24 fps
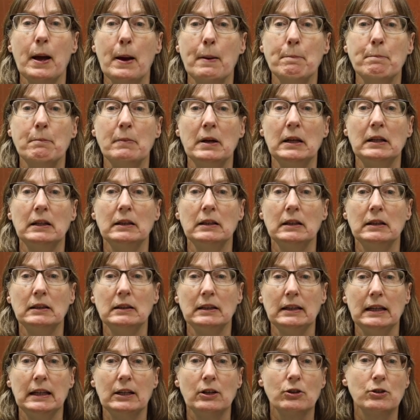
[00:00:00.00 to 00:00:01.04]

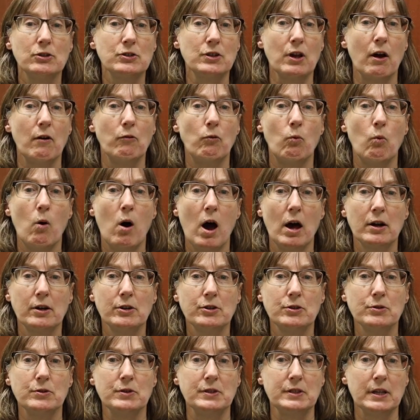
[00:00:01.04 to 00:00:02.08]
milliliters of water
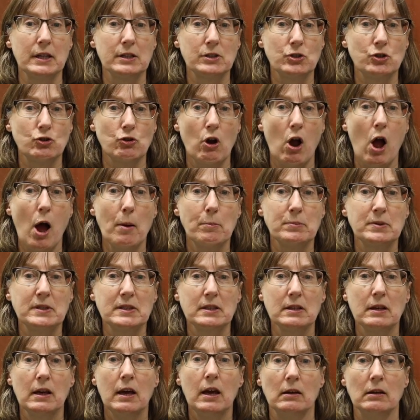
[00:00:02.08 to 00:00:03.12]
to 6
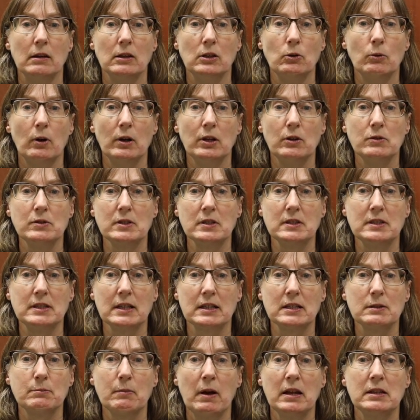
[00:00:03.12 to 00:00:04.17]
drops. You want to use it
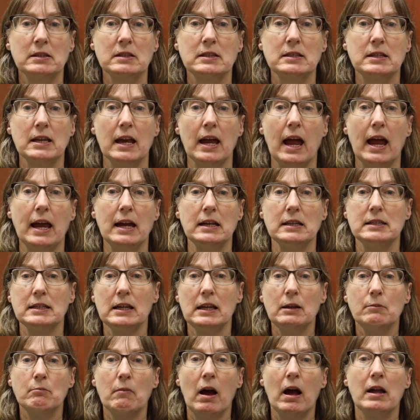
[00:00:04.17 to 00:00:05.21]
6 months to
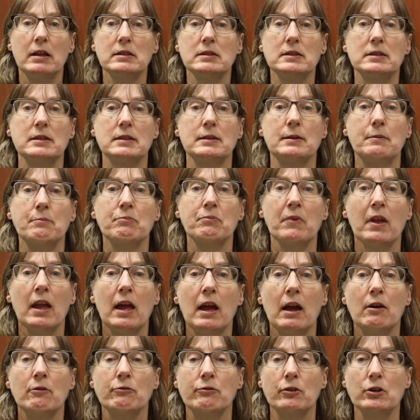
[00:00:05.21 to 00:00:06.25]
18 months.
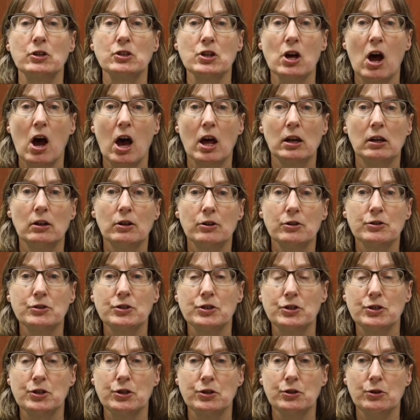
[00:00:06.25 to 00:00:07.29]
For toddlers
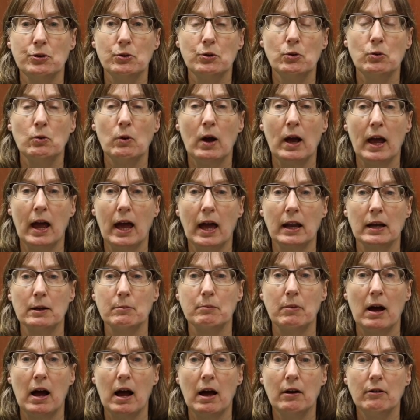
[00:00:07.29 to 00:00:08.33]
2 and
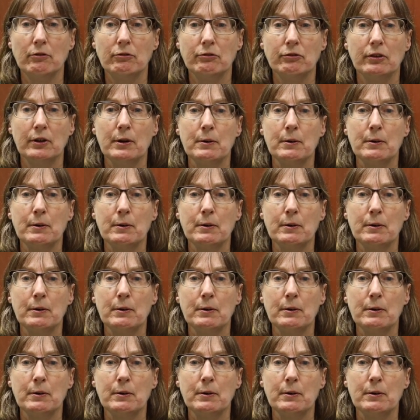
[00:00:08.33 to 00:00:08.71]
above.